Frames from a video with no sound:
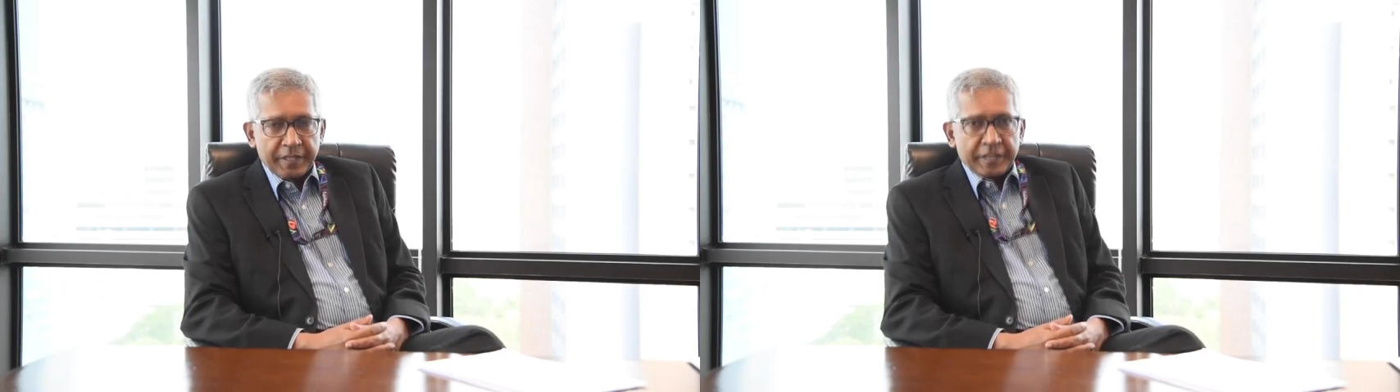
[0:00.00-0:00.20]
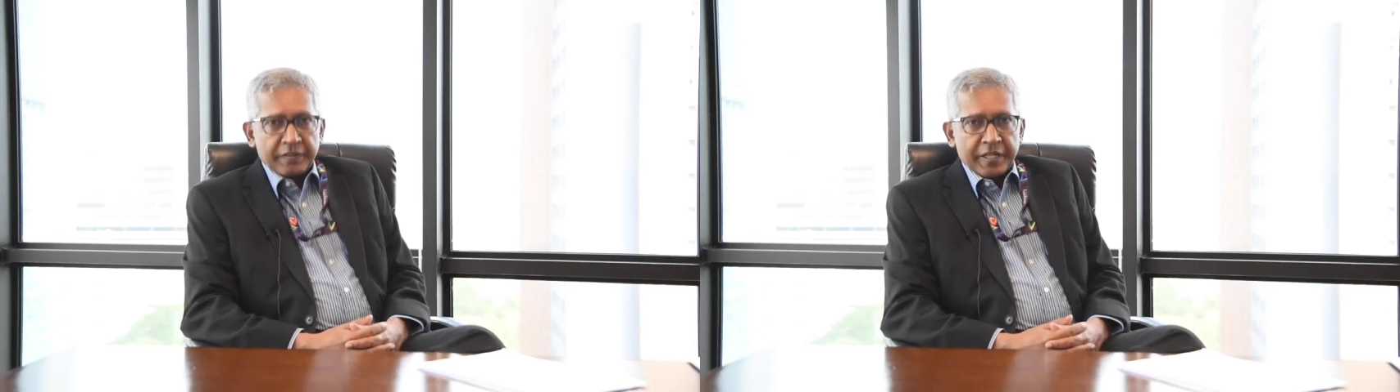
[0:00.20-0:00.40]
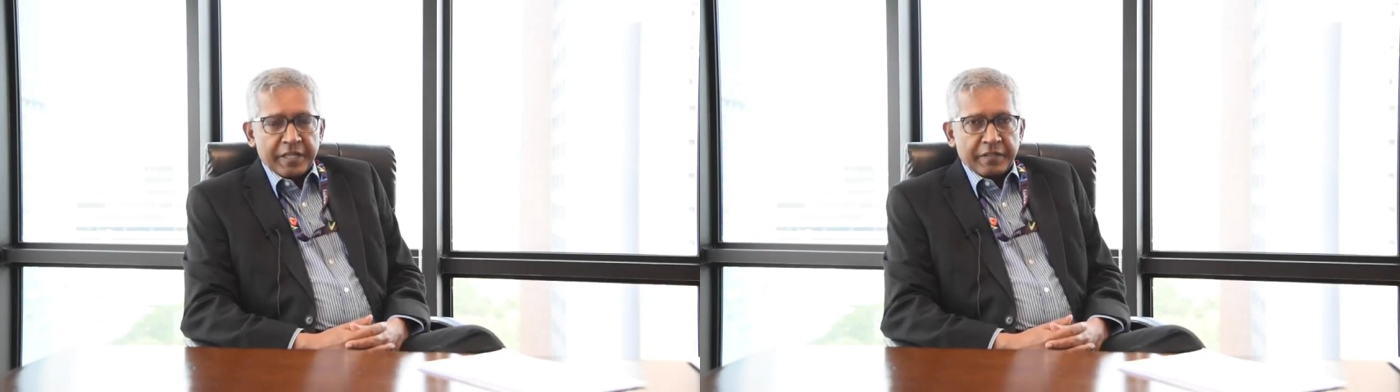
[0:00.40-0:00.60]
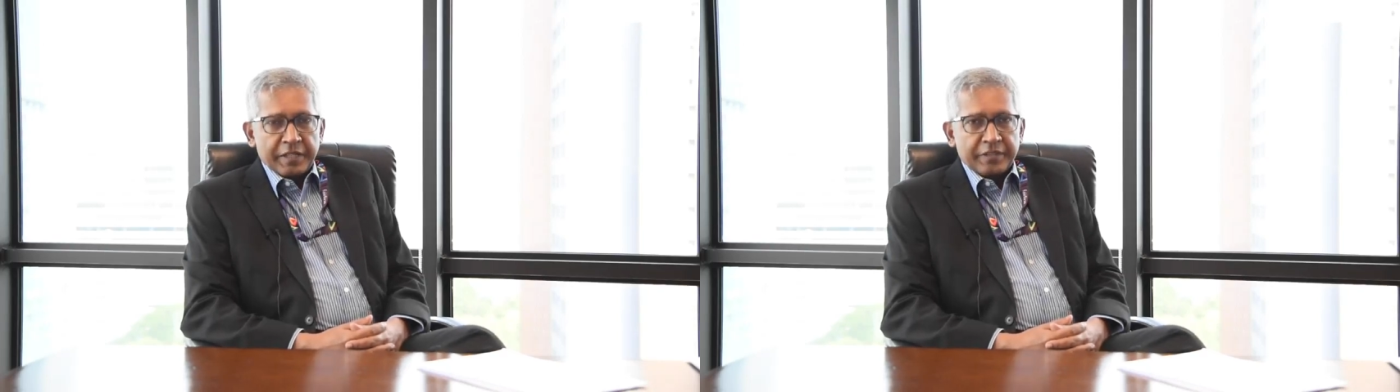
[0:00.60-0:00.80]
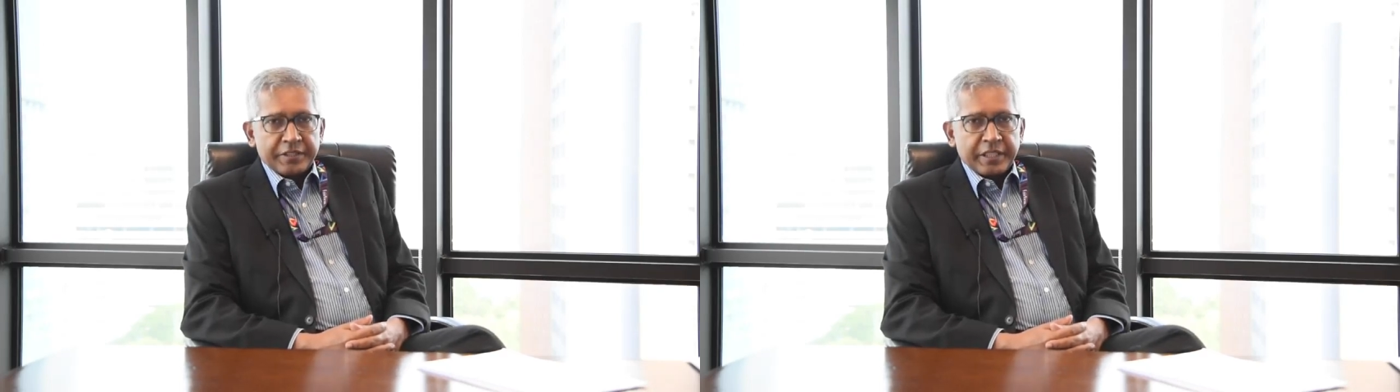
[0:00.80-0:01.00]
It's a very
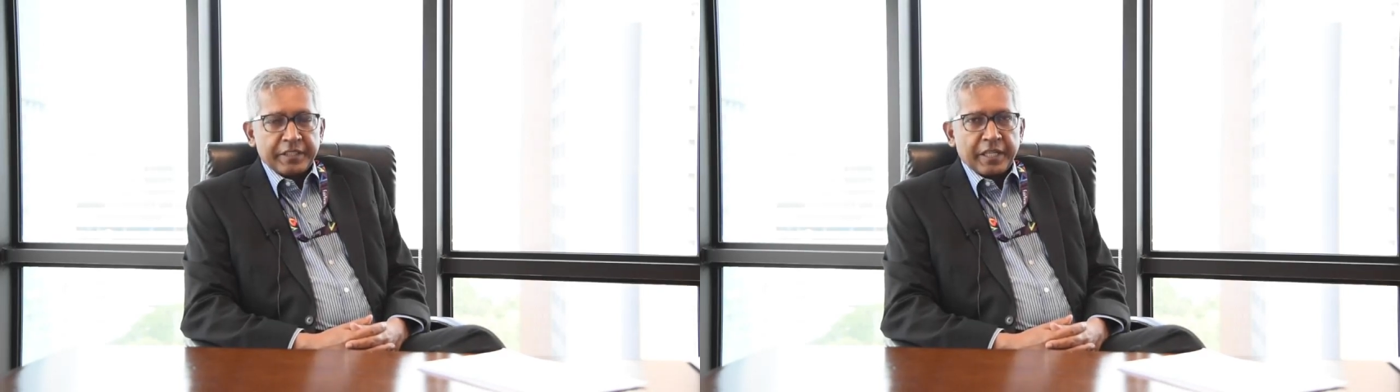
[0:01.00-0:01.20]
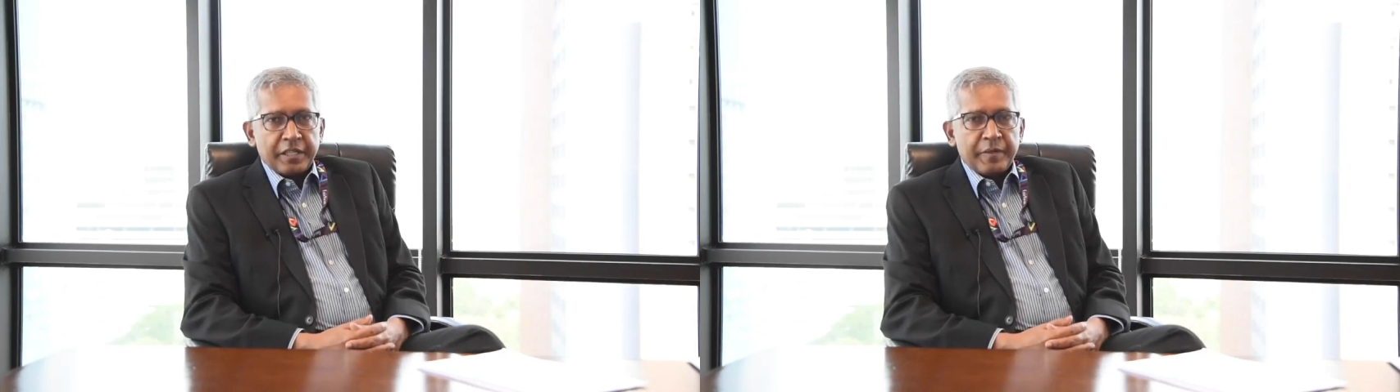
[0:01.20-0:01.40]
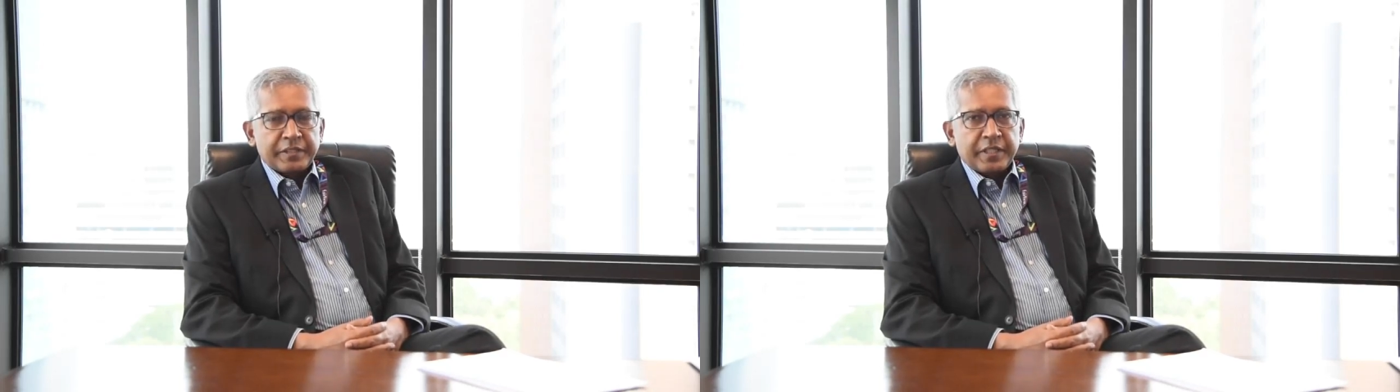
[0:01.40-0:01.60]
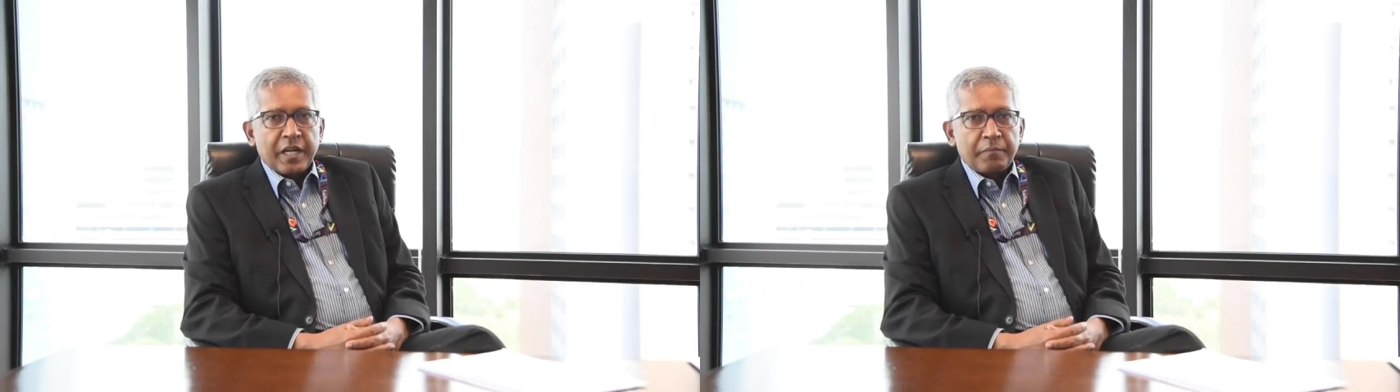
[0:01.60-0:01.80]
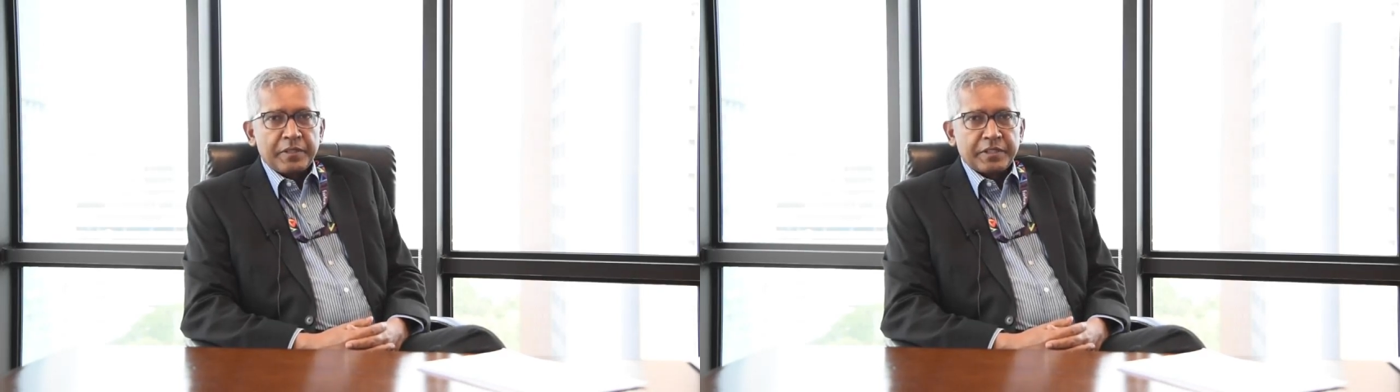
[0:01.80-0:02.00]
interesting dynamics that
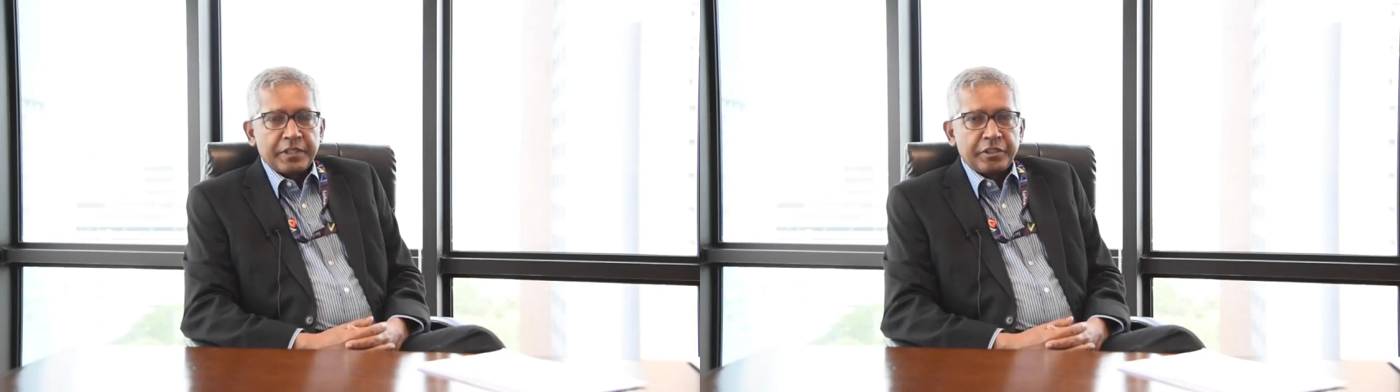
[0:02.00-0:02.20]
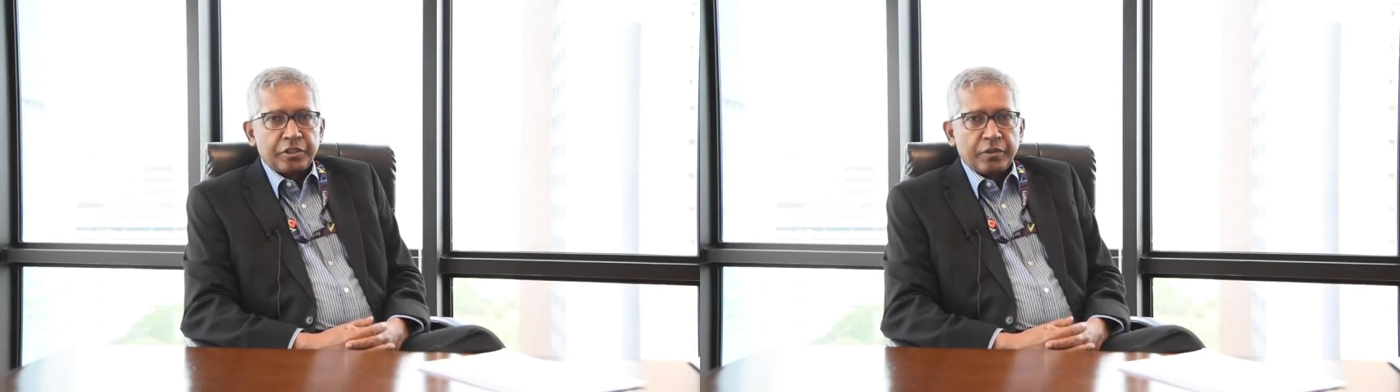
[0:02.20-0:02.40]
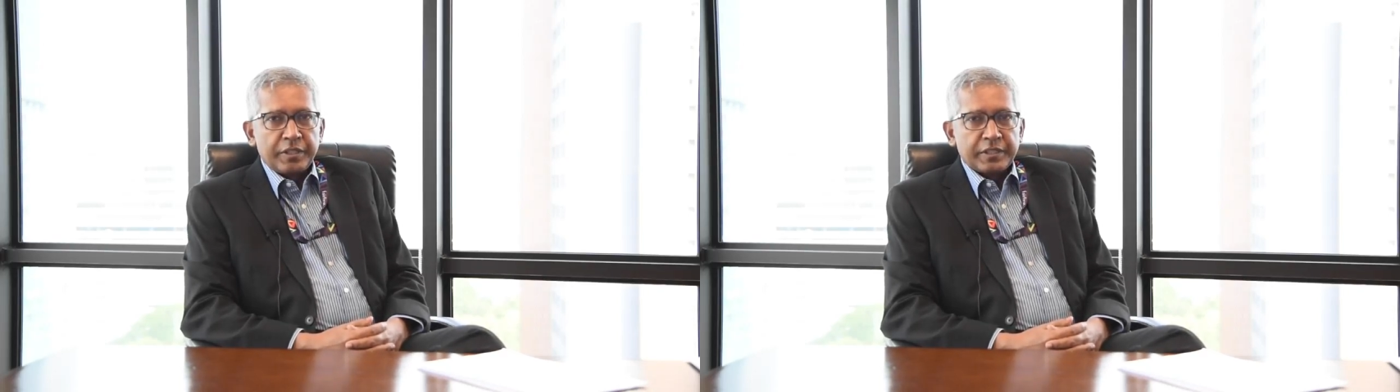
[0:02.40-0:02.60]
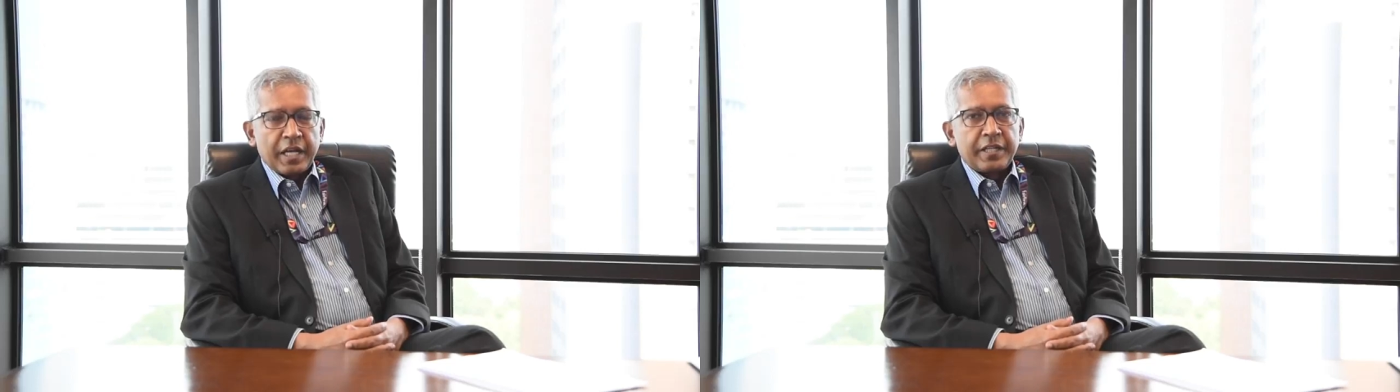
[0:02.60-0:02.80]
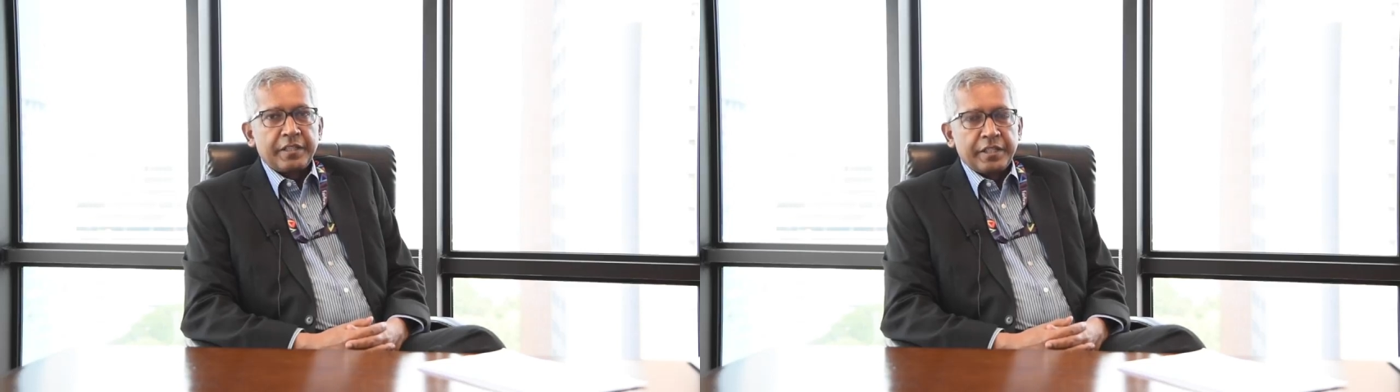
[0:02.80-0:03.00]
happens in insurance
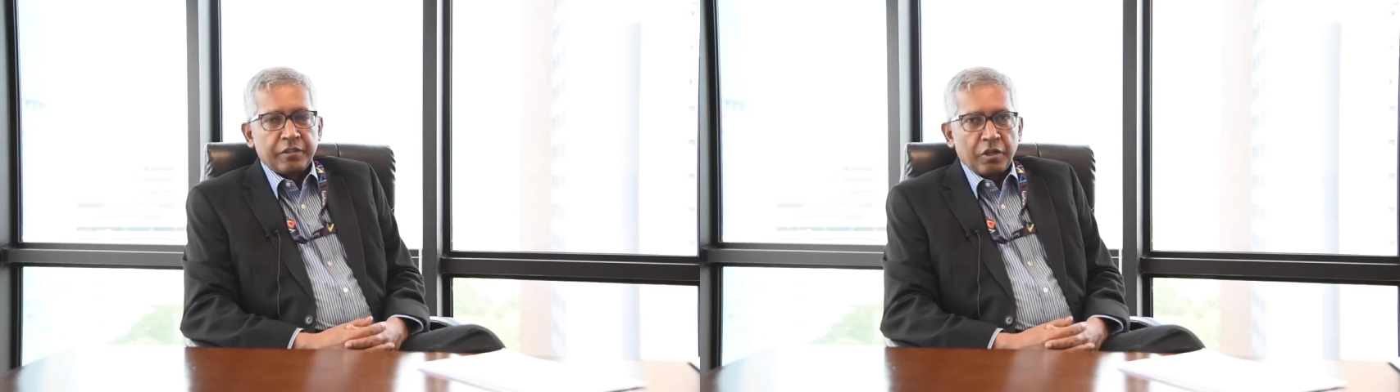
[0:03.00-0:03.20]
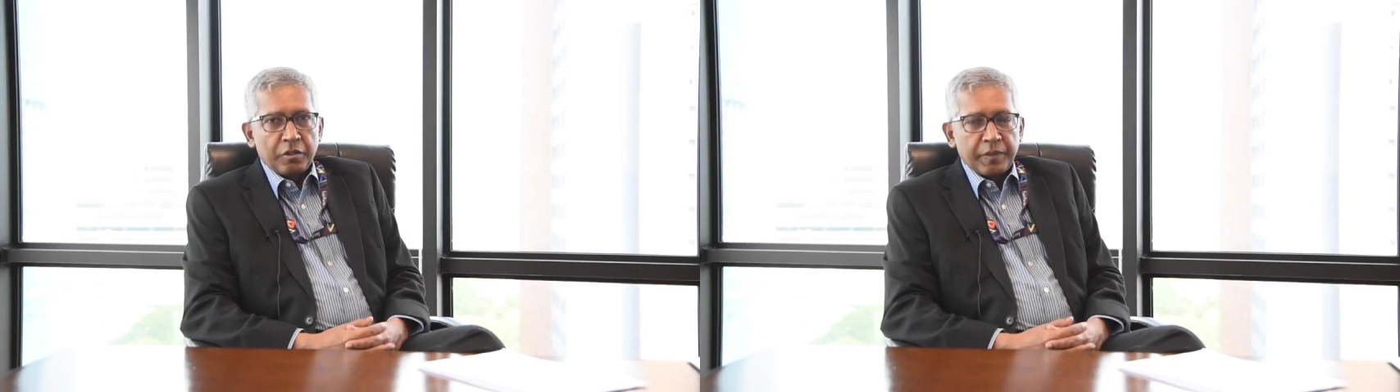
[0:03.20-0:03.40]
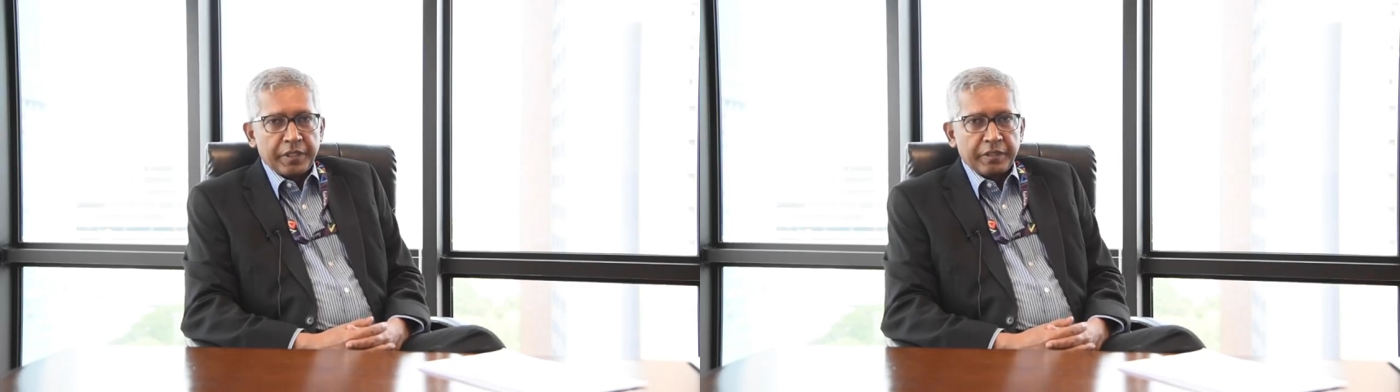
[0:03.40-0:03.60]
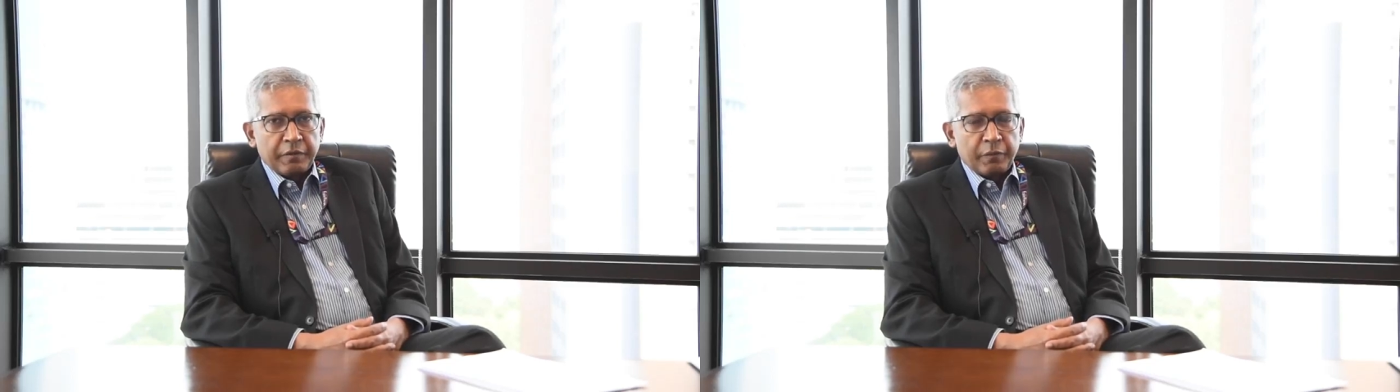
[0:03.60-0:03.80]
and in the economy,